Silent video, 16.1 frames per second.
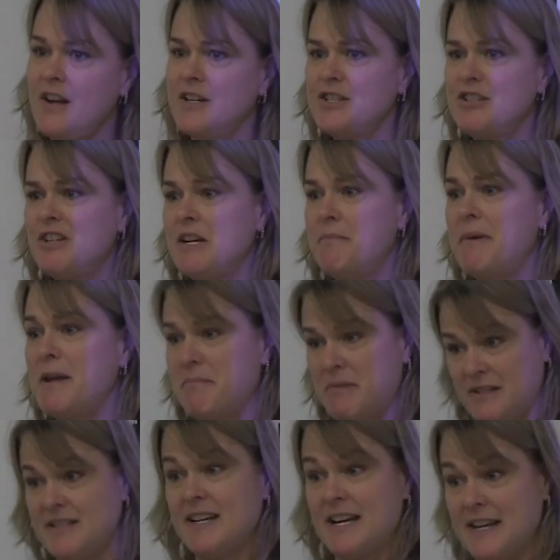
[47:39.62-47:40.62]
on a sheet of
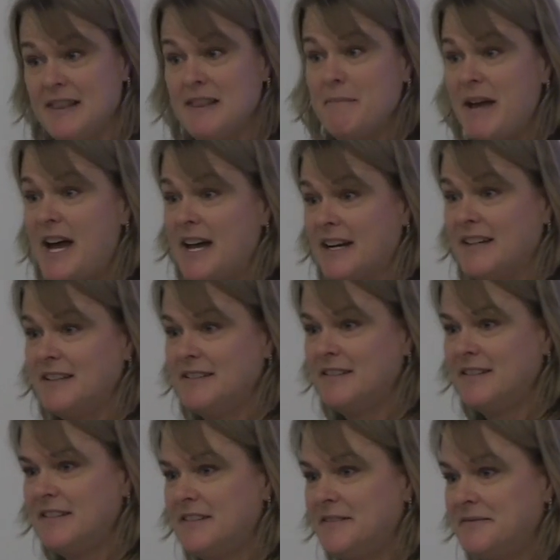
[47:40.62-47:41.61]
paper, stick it in the back.
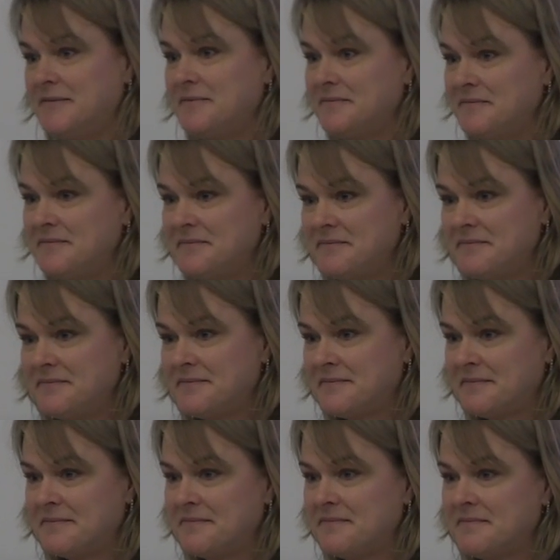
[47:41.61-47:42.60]
Um,
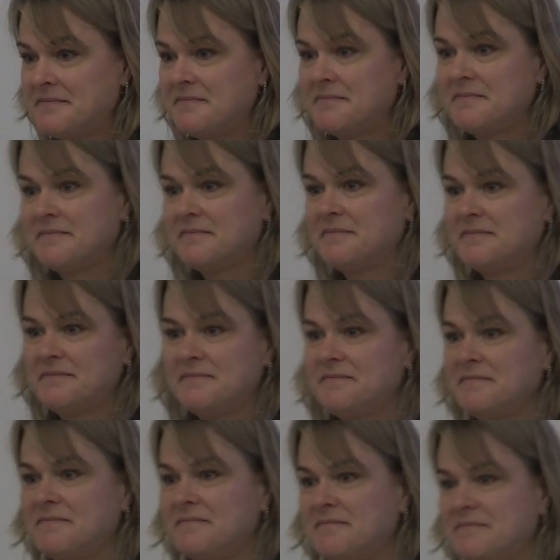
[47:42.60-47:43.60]

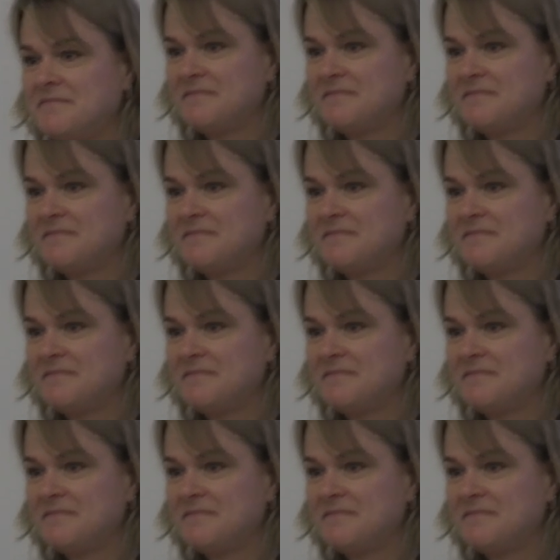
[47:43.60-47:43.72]
totally